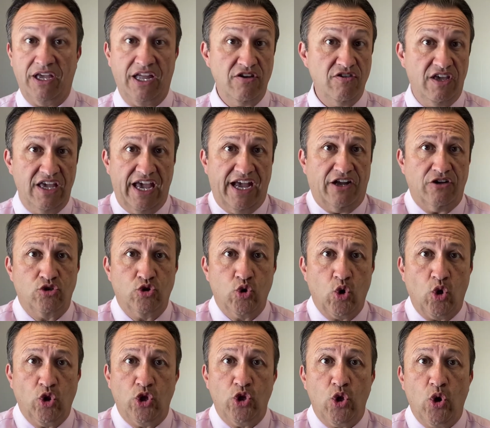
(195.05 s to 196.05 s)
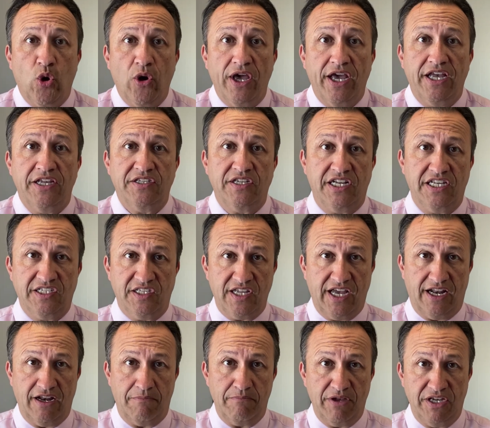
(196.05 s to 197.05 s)
Again, you can't control the noise and it's
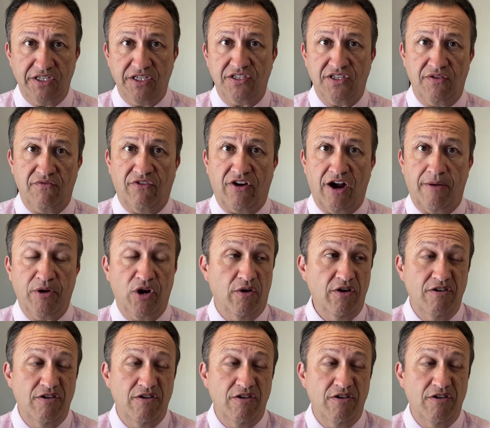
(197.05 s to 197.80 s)
not a business environment